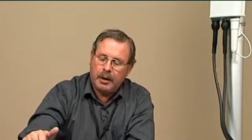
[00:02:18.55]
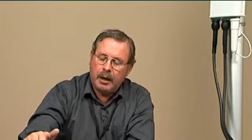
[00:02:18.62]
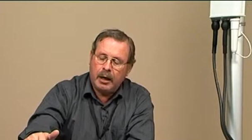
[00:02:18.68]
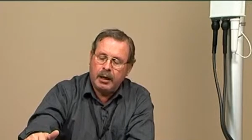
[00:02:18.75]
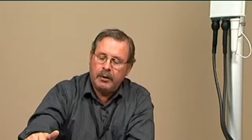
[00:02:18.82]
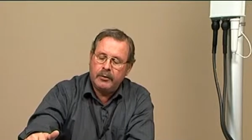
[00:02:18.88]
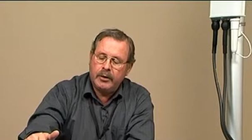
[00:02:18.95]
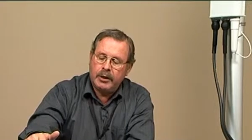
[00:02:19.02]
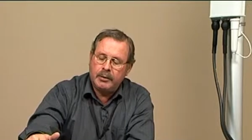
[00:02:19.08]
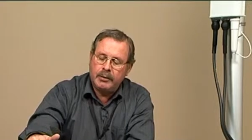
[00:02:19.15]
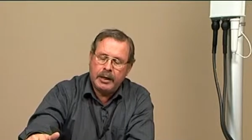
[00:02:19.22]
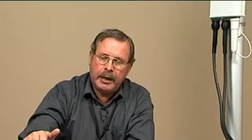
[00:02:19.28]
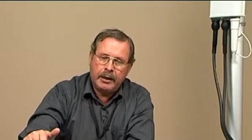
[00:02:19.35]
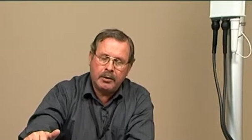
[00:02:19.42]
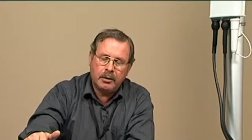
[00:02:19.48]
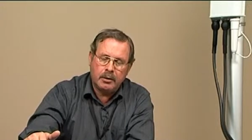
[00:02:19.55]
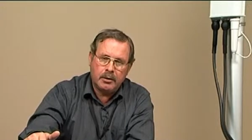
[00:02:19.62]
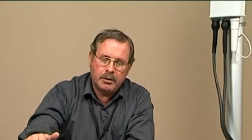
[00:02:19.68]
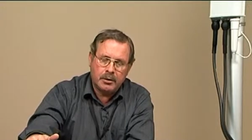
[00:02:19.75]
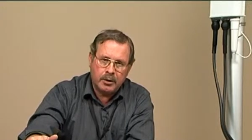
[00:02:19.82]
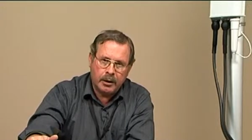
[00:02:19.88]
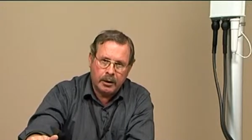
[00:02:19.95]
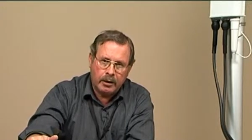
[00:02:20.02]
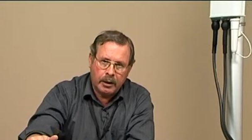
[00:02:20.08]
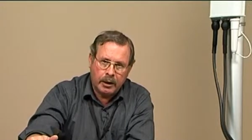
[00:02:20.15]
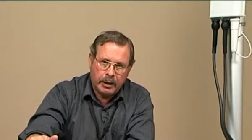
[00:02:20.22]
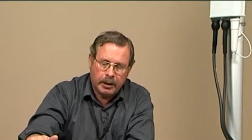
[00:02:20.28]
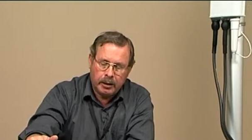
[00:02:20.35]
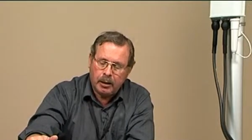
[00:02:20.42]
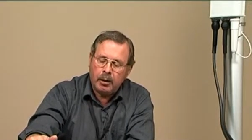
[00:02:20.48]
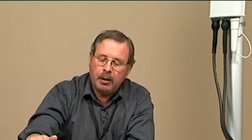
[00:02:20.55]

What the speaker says: and the data signalling